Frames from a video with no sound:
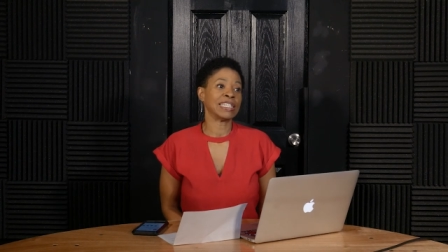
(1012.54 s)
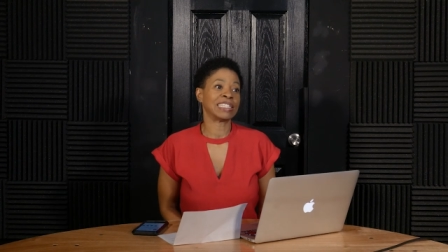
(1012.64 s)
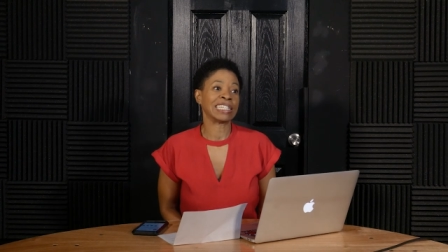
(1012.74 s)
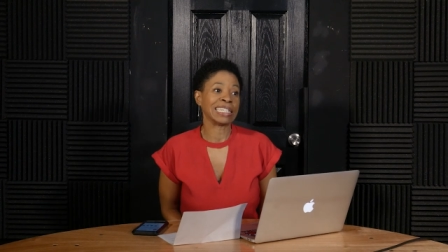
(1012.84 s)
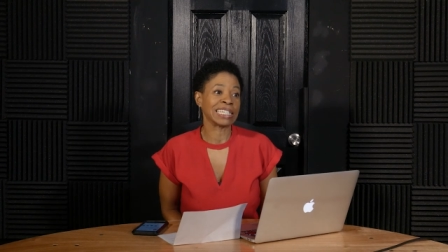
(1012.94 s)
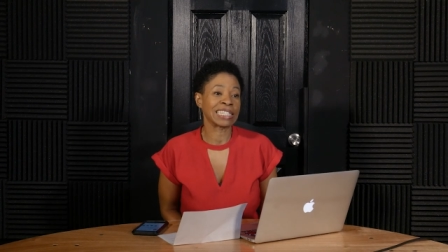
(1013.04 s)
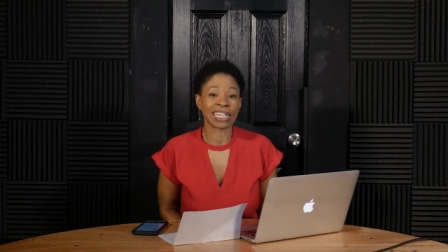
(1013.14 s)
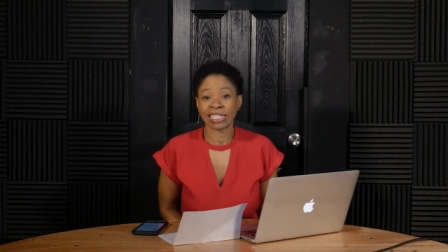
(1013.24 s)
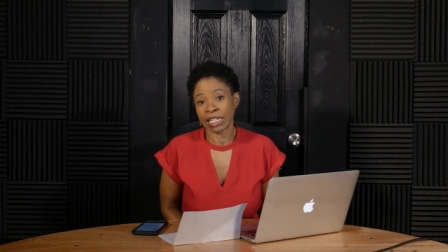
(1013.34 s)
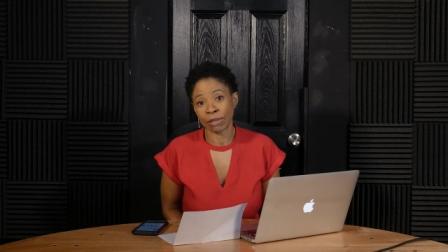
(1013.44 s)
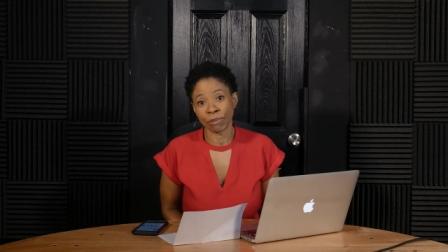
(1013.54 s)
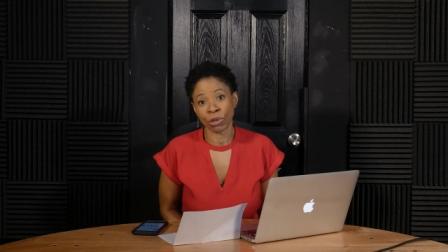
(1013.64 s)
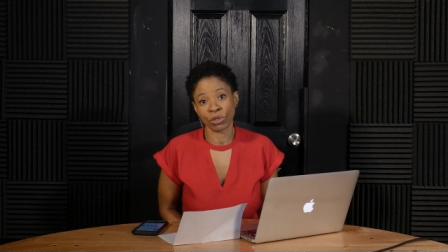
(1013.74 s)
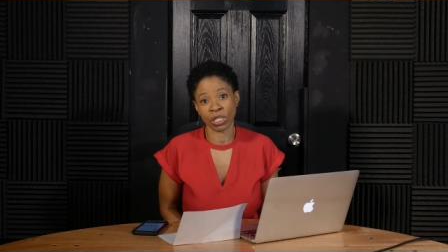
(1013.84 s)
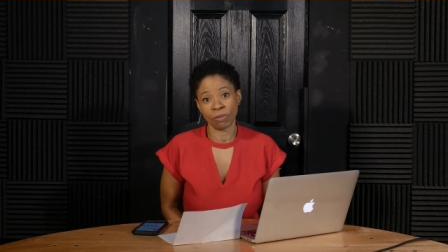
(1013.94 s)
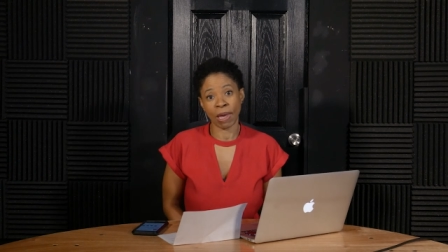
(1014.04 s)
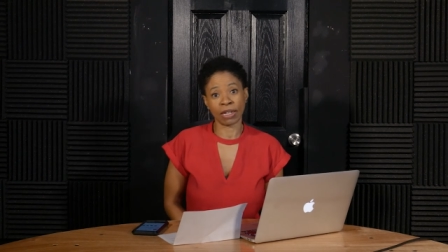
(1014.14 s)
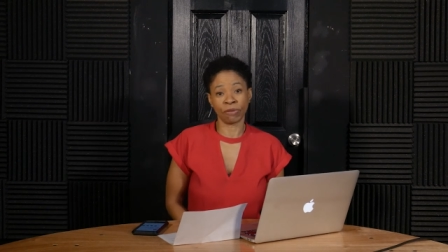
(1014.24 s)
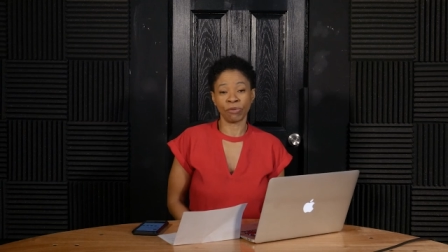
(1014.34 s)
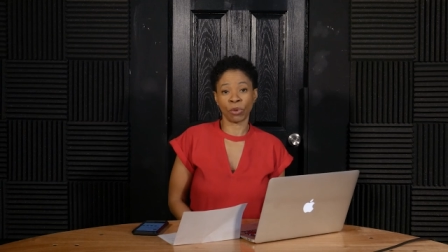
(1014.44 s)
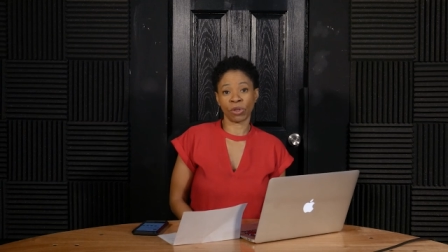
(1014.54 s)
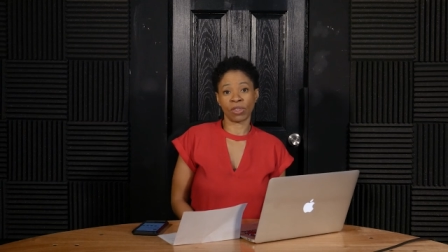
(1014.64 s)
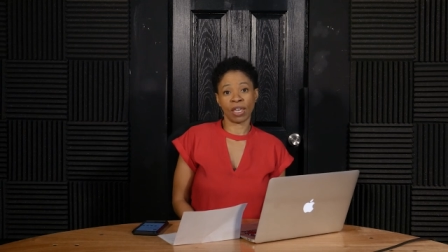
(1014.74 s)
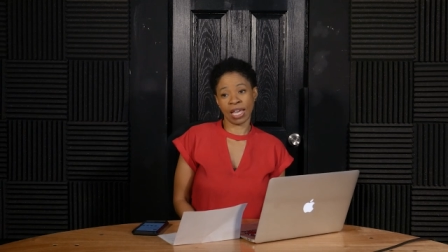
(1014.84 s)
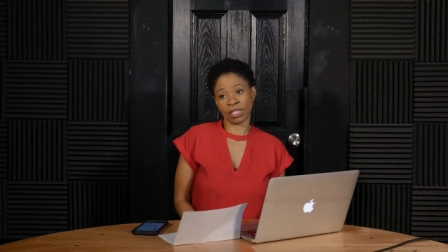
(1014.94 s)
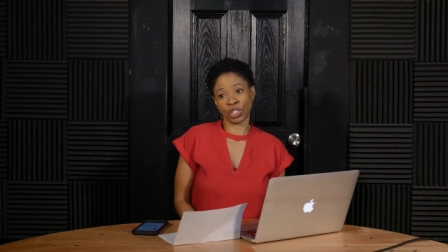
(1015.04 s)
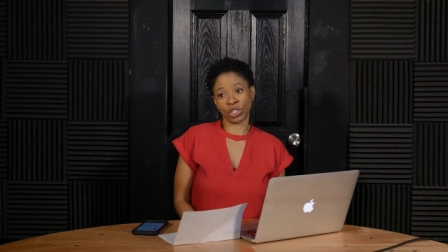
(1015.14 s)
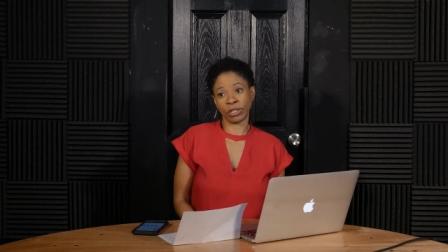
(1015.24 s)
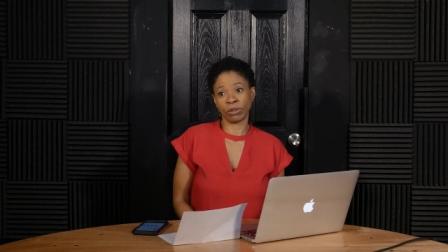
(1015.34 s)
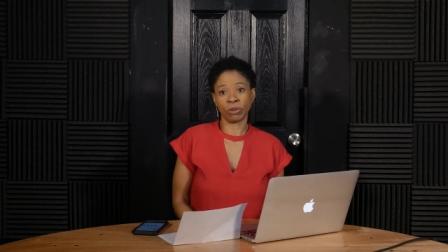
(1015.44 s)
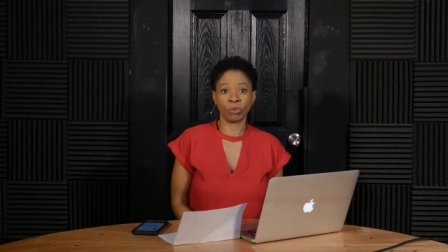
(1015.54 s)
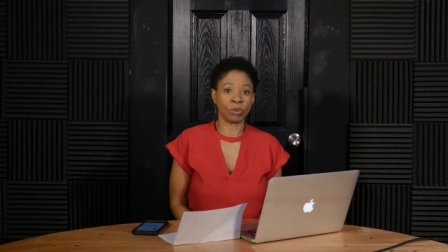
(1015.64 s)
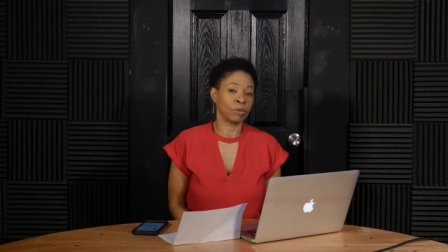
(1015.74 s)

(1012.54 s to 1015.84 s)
sending sexy emojis back and forth as a joke.